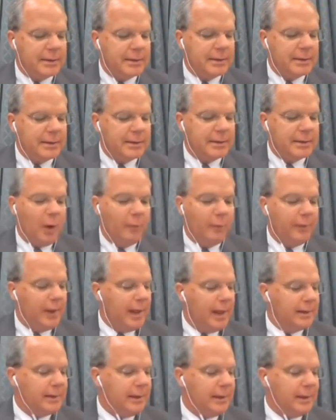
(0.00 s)
is for
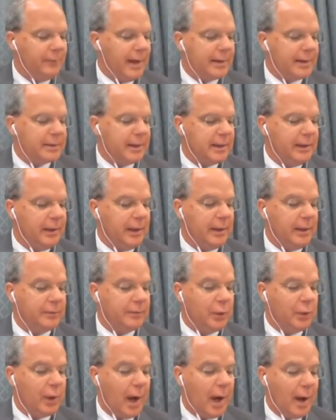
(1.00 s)
COVID-19 vaccine that
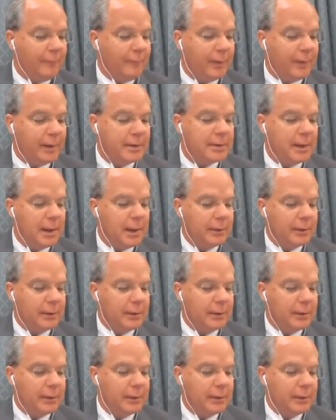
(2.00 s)
gives you confidence.